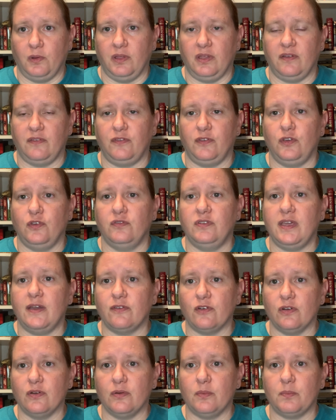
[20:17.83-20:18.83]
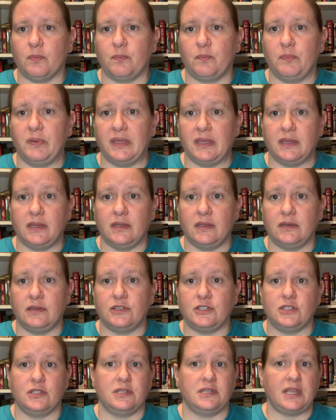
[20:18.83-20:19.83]
If you've never been
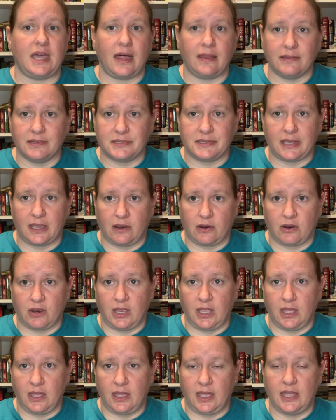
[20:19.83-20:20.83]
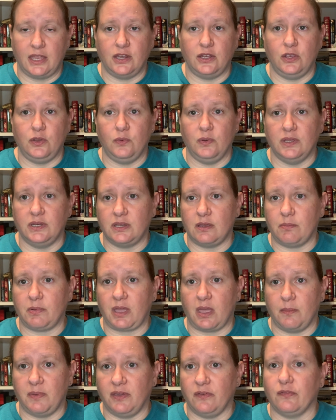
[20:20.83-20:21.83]
to the Dallas area and you end up
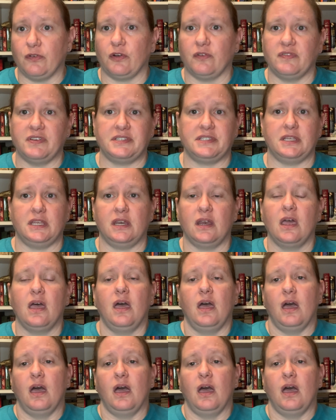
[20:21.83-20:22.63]
coming for a visit,